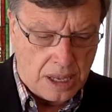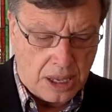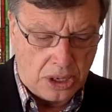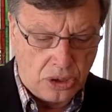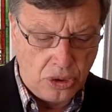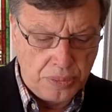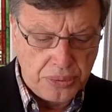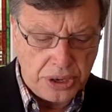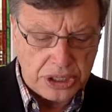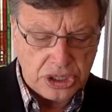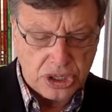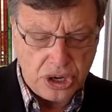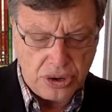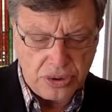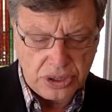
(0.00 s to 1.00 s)
New
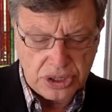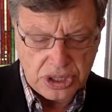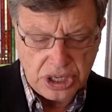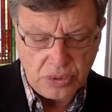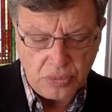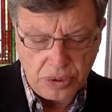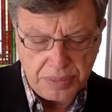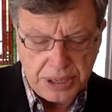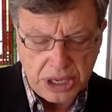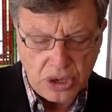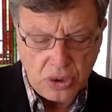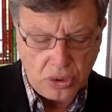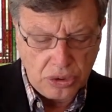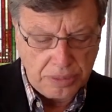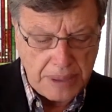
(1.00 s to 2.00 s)
BRICS currency will be
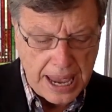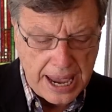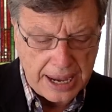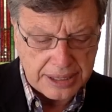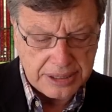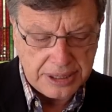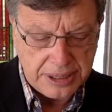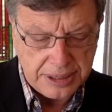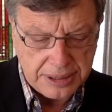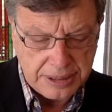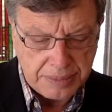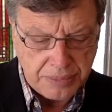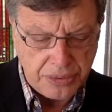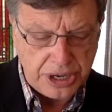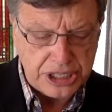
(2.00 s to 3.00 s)
gold-backed.
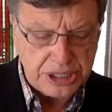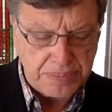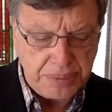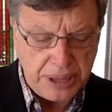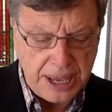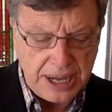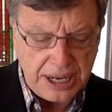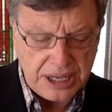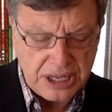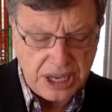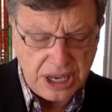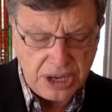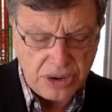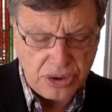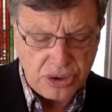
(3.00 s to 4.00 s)
BRICS planning to
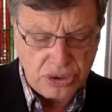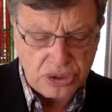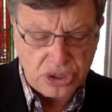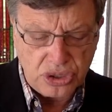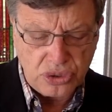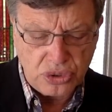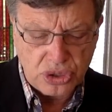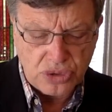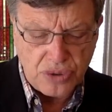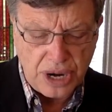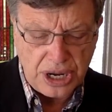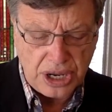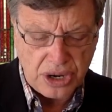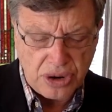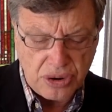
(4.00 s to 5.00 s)
introduce new
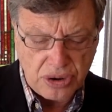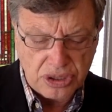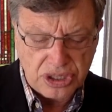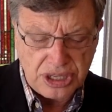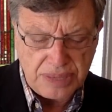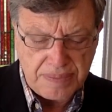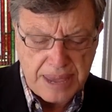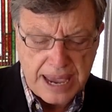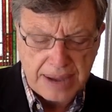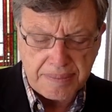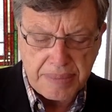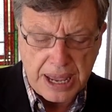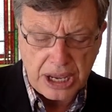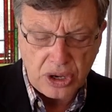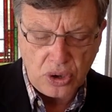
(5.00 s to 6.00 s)
trading currency backed
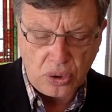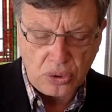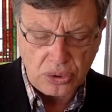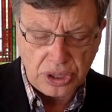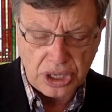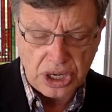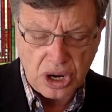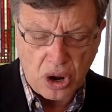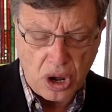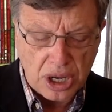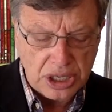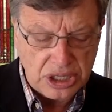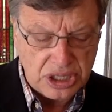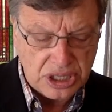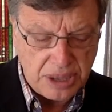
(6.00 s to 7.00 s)
by gold at an
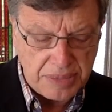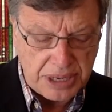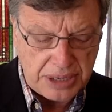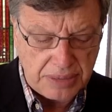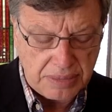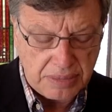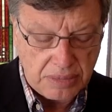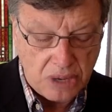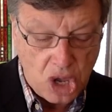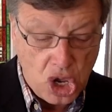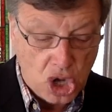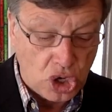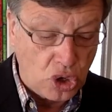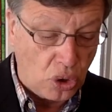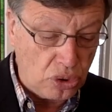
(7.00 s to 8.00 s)
August summit.
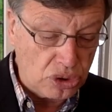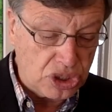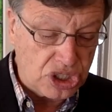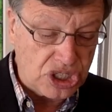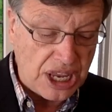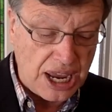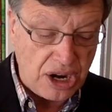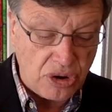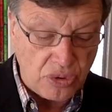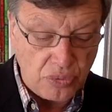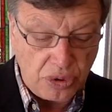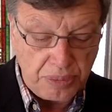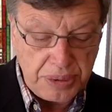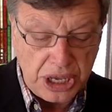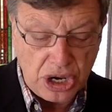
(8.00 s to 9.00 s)
Gold standard
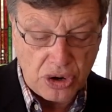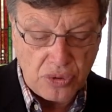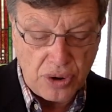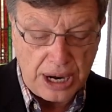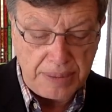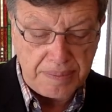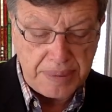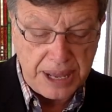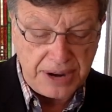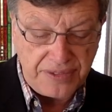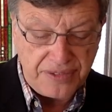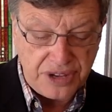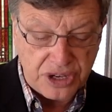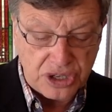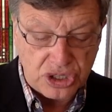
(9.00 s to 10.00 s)
will be a great
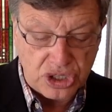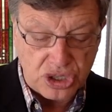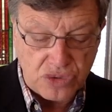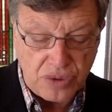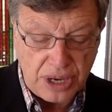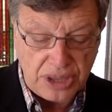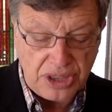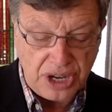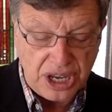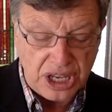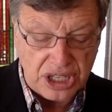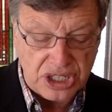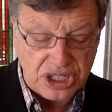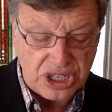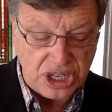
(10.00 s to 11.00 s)
benefit to strengthening
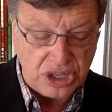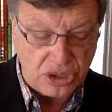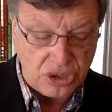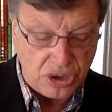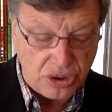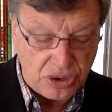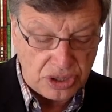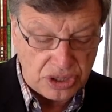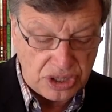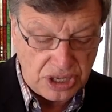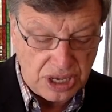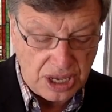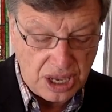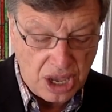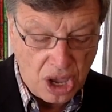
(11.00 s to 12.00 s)
a single
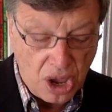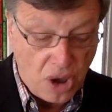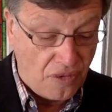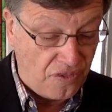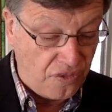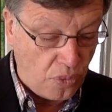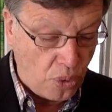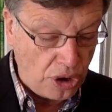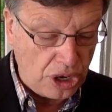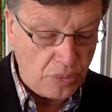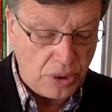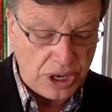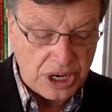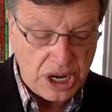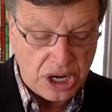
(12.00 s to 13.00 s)
currency.
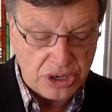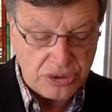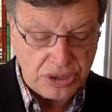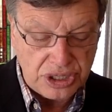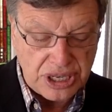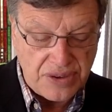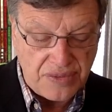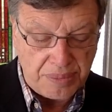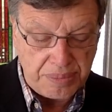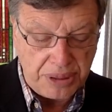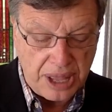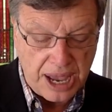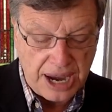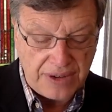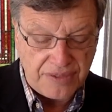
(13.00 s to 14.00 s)
41 countries have
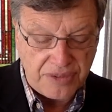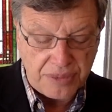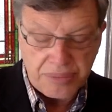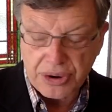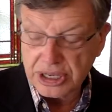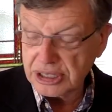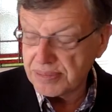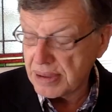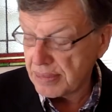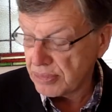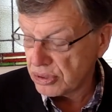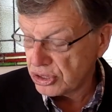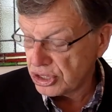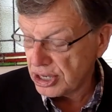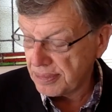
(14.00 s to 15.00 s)
applied for BRICS
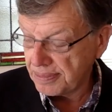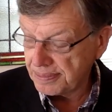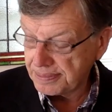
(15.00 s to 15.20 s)
membership.